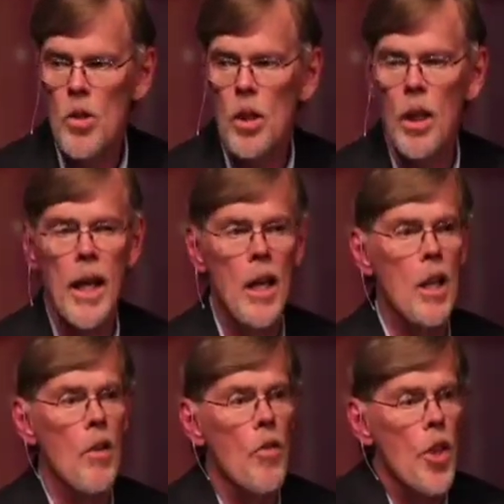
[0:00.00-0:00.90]
is
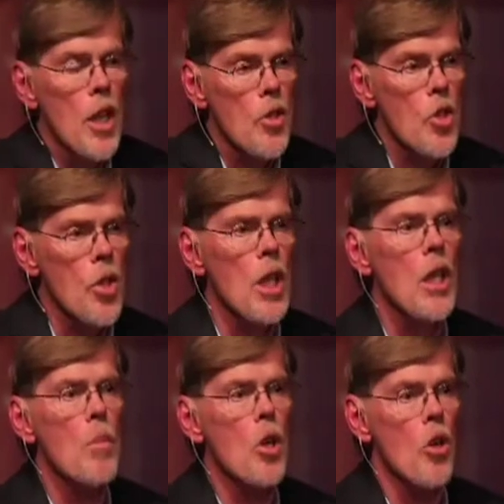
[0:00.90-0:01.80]
letting
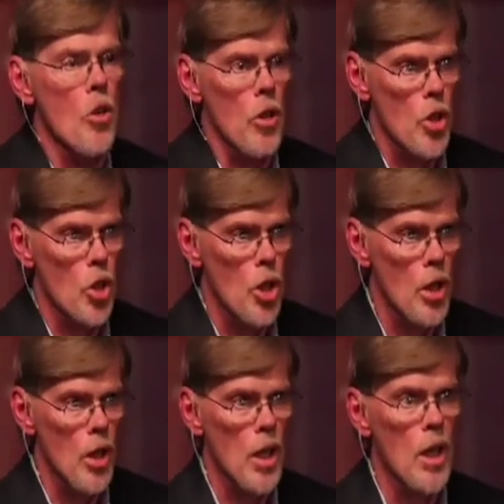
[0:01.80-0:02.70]
this
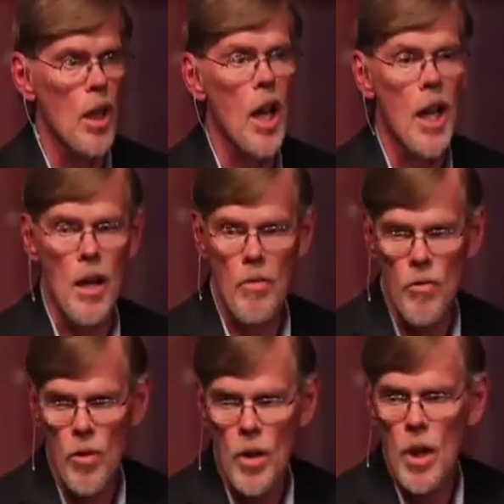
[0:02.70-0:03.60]
emerge in
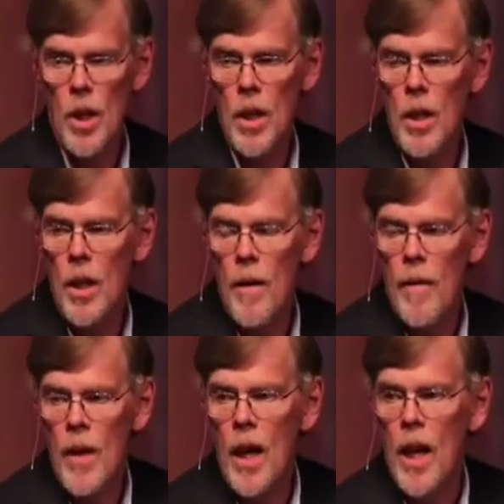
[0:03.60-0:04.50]
life.
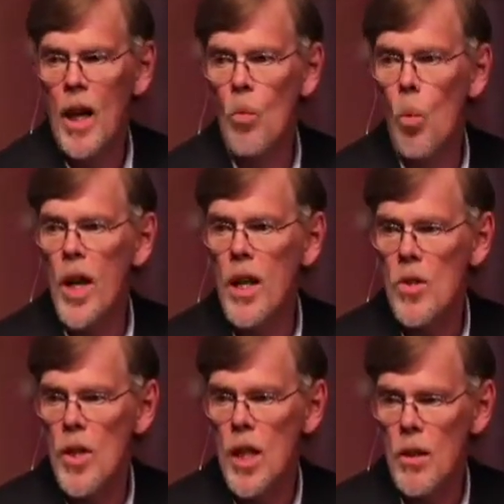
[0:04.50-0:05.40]
And
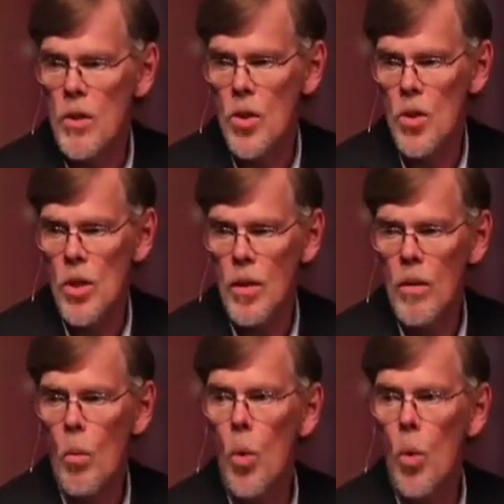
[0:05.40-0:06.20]
what is this?